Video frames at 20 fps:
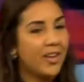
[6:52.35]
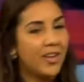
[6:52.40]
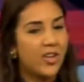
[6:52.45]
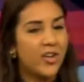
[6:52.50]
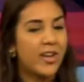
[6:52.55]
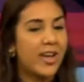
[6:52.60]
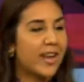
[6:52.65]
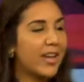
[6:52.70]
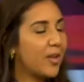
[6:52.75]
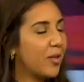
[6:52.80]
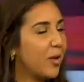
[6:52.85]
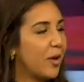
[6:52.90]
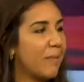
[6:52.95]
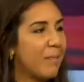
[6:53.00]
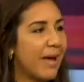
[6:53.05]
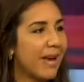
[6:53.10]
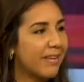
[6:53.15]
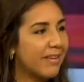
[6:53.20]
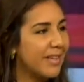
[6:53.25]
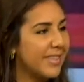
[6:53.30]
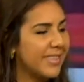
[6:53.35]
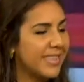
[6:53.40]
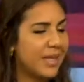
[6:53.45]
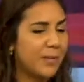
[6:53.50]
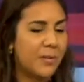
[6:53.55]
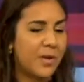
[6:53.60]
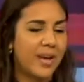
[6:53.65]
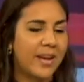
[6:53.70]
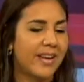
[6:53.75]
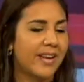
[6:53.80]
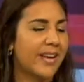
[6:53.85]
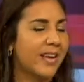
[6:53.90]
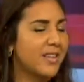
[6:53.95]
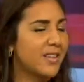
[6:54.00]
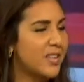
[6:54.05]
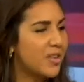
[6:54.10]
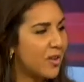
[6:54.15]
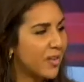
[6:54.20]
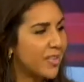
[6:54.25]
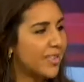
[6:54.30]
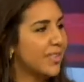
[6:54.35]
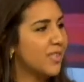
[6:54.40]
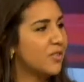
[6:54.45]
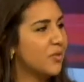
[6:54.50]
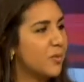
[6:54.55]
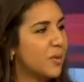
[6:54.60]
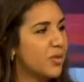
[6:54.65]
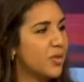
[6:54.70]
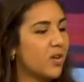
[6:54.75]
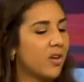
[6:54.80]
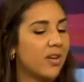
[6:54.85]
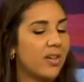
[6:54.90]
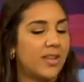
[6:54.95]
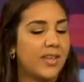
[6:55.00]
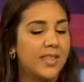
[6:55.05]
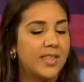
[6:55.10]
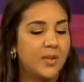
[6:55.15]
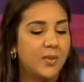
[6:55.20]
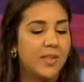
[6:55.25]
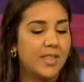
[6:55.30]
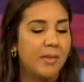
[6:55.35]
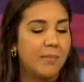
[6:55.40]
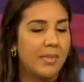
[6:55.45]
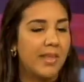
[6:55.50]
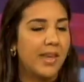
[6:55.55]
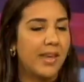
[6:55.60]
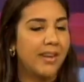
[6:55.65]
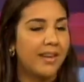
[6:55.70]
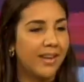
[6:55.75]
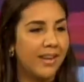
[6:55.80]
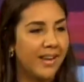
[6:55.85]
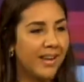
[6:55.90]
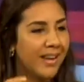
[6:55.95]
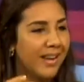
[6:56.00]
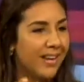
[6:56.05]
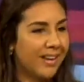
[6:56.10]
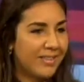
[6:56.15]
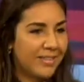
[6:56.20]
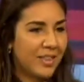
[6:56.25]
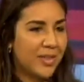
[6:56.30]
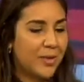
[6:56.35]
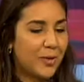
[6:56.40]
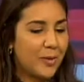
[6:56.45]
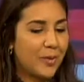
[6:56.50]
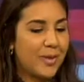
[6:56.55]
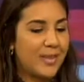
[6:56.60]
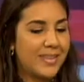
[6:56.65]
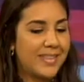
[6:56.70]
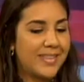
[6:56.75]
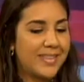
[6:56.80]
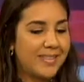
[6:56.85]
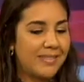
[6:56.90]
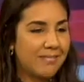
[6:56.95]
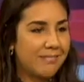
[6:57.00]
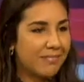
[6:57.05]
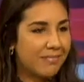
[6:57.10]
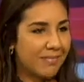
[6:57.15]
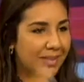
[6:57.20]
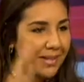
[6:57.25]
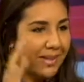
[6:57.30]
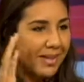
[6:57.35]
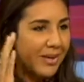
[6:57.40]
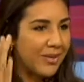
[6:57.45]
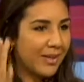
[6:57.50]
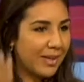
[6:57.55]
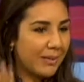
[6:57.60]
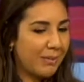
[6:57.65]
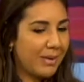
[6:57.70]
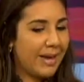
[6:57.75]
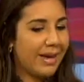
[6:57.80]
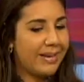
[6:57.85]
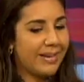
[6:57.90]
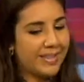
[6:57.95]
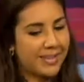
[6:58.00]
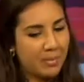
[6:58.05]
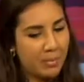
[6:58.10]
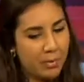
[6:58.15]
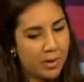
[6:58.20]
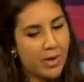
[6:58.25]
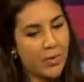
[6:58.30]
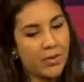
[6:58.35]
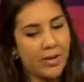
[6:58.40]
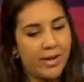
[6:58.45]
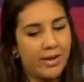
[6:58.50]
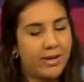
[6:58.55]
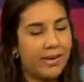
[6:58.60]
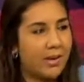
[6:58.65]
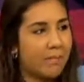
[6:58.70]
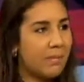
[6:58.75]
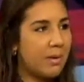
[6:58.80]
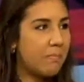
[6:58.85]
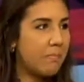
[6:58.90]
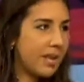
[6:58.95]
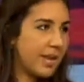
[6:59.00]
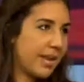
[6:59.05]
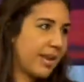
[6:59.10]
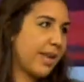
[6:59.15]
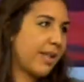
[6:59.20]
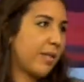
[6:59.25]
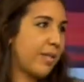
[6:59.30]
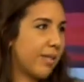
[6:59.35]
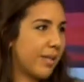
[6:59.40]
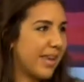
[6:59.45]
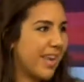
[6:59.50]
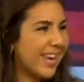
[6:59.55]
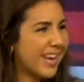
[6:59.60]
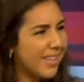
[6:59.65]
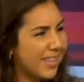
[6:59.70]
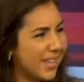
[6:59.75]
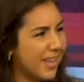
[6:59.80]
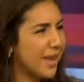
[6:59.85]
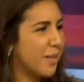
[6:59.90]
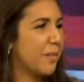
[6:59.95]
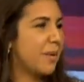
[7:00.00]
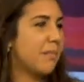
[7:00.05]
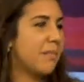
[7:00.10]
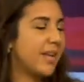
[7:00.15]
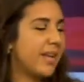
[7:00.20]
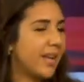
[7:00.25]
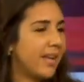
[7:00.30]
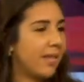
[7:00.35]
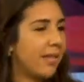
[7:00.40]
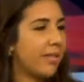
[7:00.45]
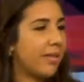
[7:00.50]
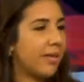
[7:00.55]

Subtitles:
You're getting a lot of magnesium. You're getting antioxidants from the chocolate. So something, as inherently bad as a brownie can be made healthy. Anything can be made healthier.